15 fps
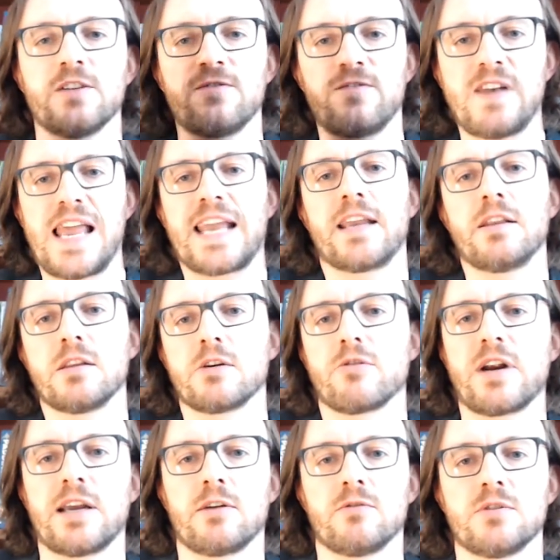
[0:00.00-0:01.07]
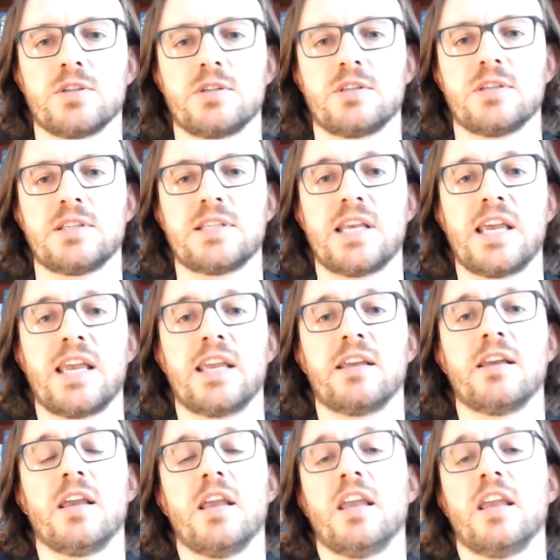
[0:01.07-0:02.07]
a flag in the ground to say